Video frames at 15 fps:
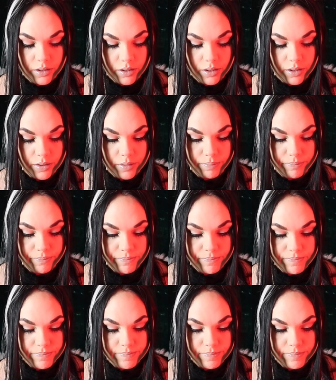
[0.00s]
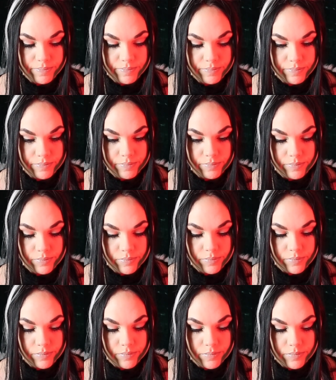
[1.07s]

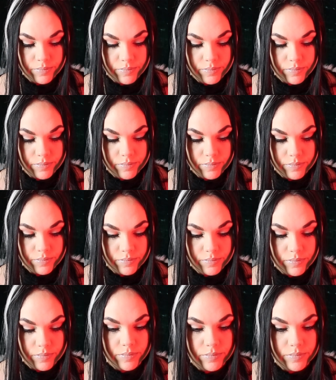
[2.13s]
[no speech]